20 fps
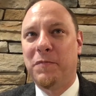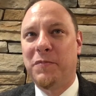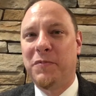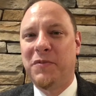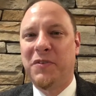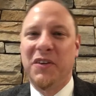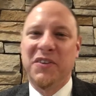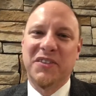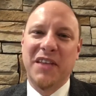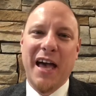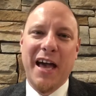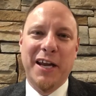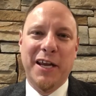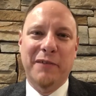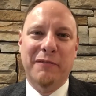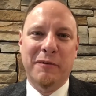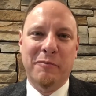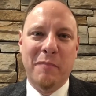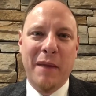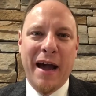Does that
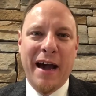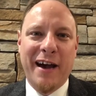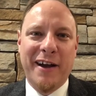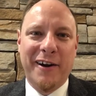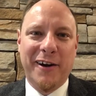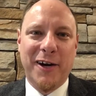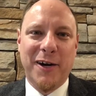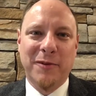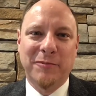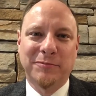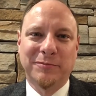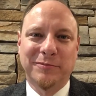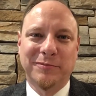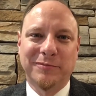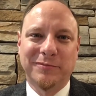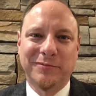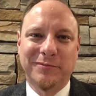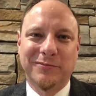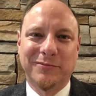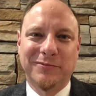even matter?
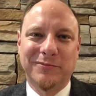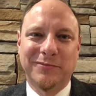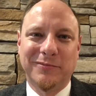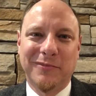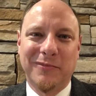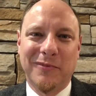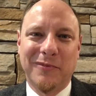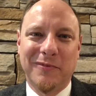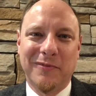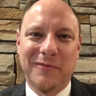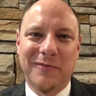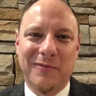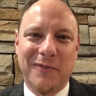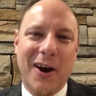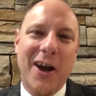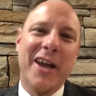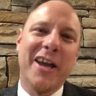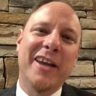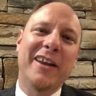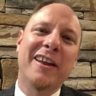
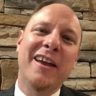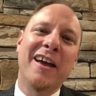Right.